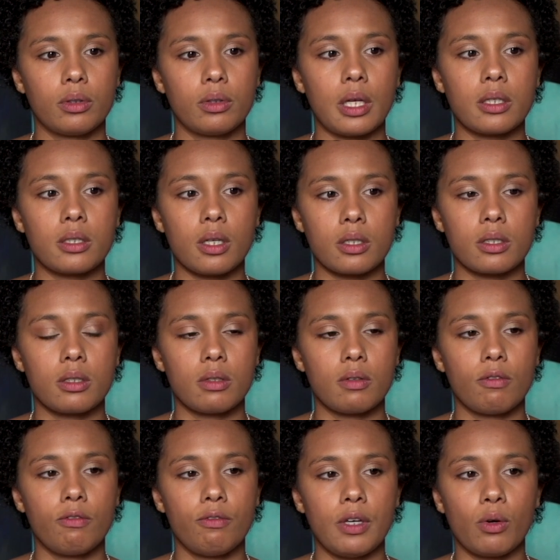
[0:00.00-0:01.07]
that doesn't
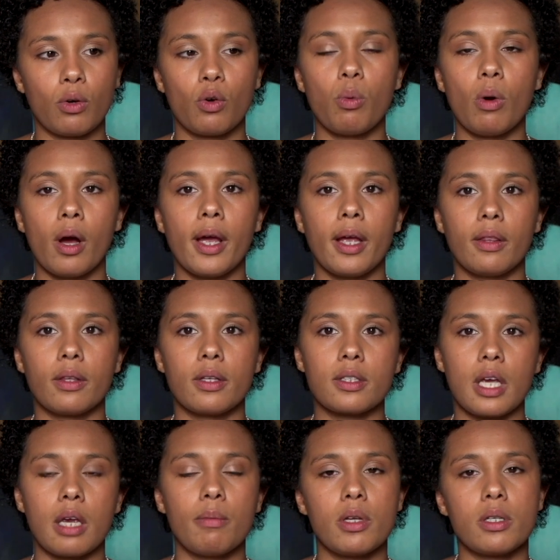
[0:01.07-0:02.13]
feel quite the
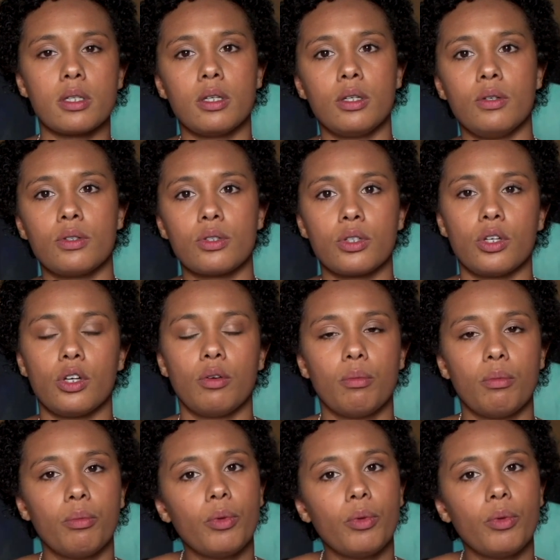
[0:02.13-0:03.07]
same as it used to?